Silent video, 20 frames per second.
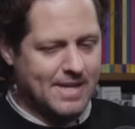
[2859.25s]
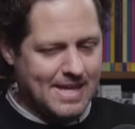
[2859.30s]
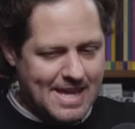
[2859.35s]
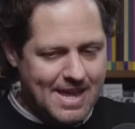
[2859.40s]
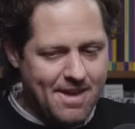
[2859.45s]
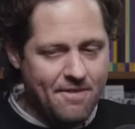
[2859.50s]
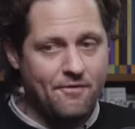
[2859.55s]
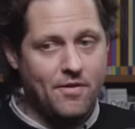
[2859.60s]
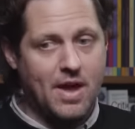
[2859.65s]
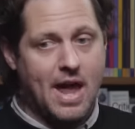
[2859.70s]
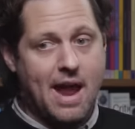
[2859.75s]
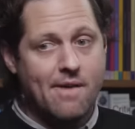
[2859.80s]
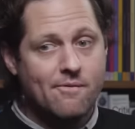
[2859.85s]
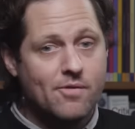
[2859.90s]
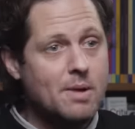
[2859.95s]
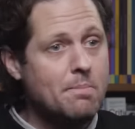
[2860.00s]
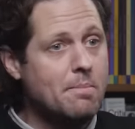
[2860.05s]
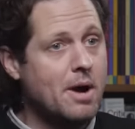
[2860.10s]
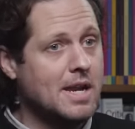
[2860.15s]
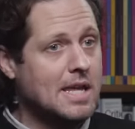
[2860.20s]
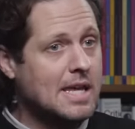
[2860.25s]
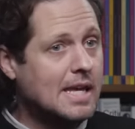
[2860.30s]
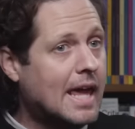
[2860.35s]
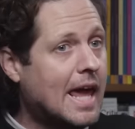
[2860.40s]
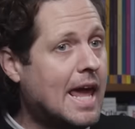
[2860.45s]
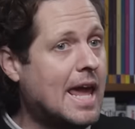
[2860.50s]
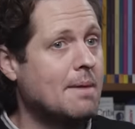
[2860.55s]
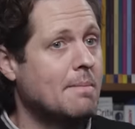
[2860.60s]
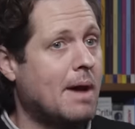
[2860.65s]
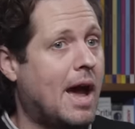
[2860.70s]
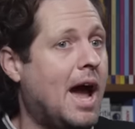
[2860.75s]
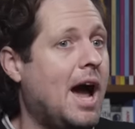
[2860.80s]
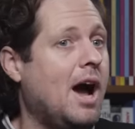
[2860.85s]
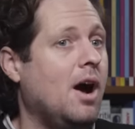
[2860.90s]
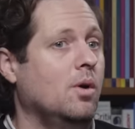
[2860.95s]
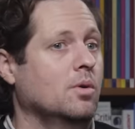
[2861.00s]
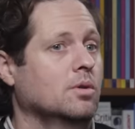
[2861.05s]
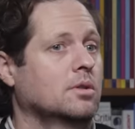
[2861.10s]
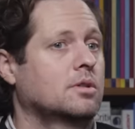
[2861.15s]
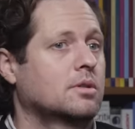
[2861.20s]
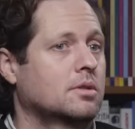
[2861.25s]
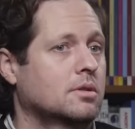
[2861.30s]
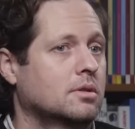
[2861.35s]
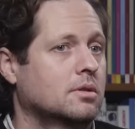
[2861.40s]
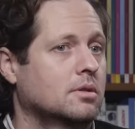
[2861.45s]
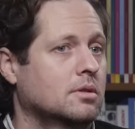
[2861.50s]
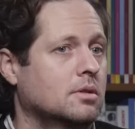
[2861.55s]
if everybody came out